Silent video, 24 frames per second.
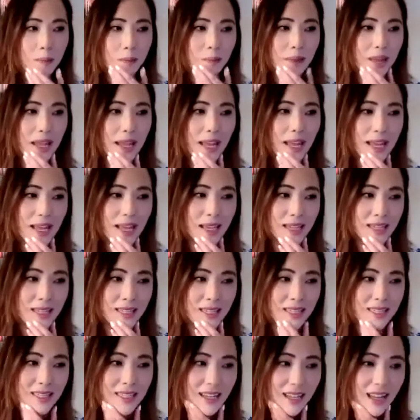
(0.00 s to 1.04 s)

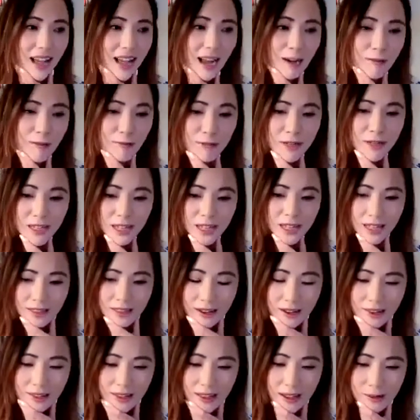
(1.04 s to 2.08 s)
And I really
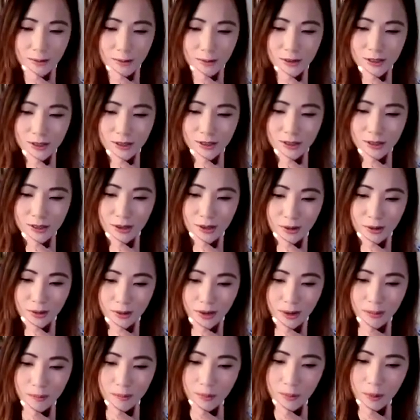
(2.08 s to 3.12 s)
thought that was so
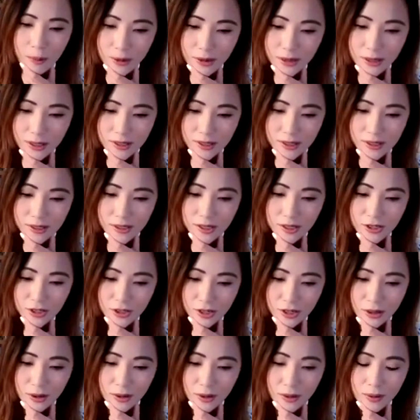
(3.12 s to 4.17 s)
important to
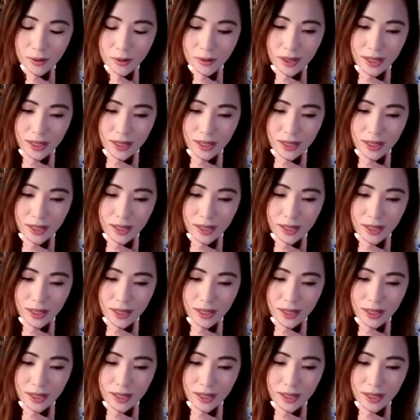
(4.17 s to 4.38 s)
show.